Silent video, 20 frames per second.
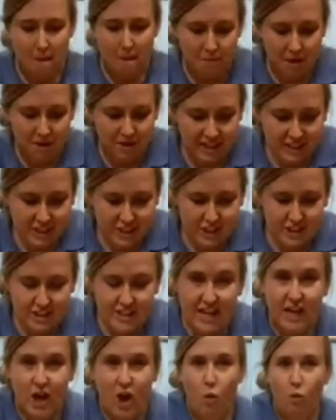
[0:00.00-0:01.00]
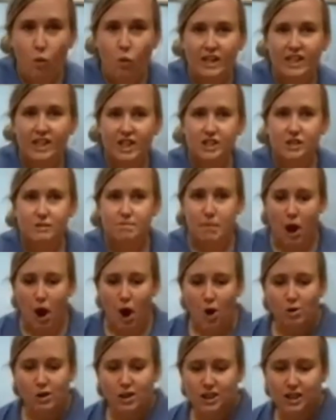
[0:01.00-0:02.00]
But this looks like a witch's
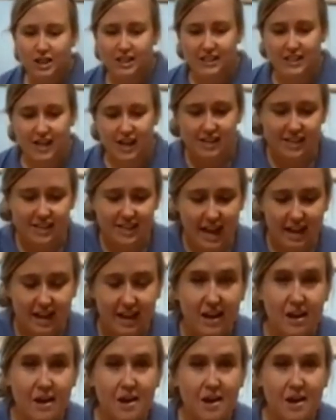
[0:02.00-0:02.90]
potion, doesn't it?